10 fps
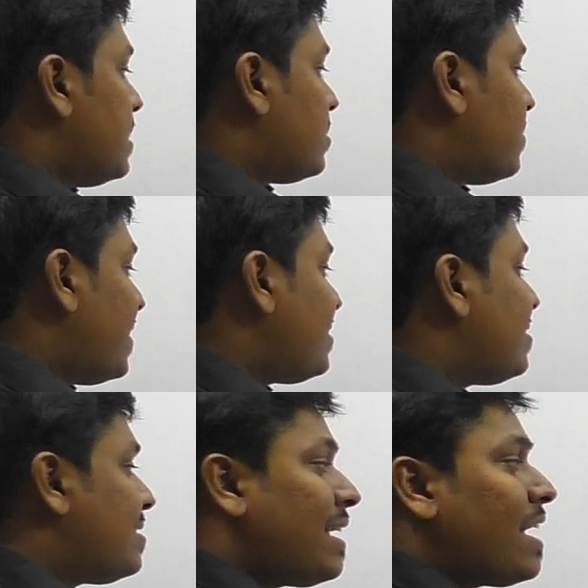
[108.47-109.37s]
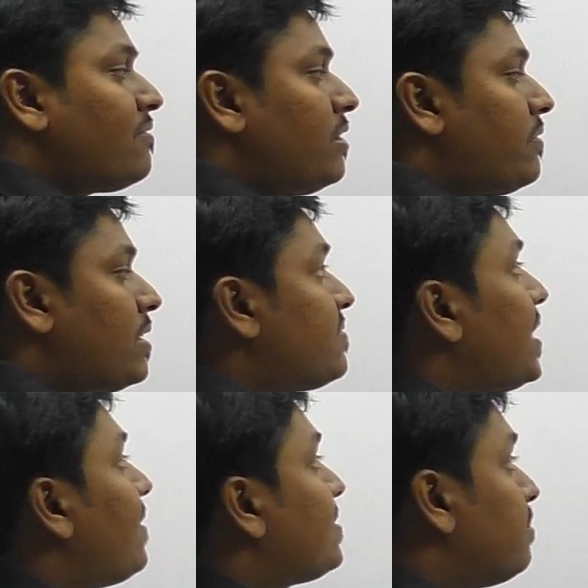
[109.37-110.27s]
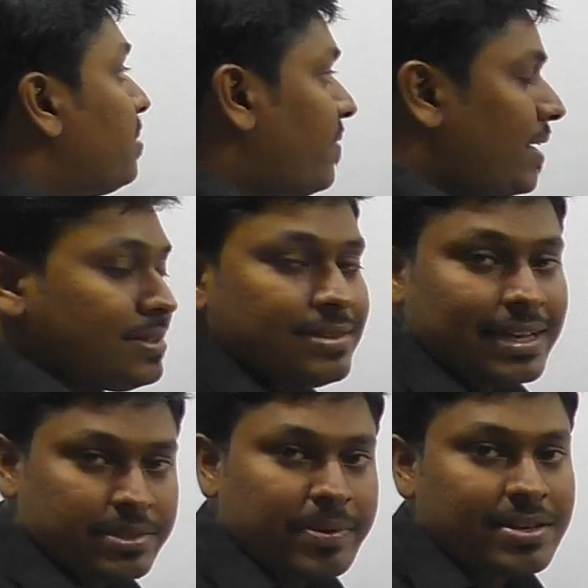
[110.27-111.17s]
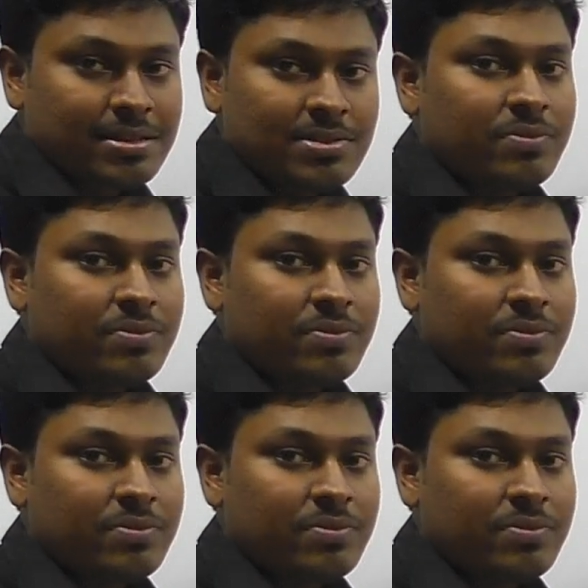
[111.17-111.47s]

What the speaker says: So friends, listen carefully friends, we have simplified this expression.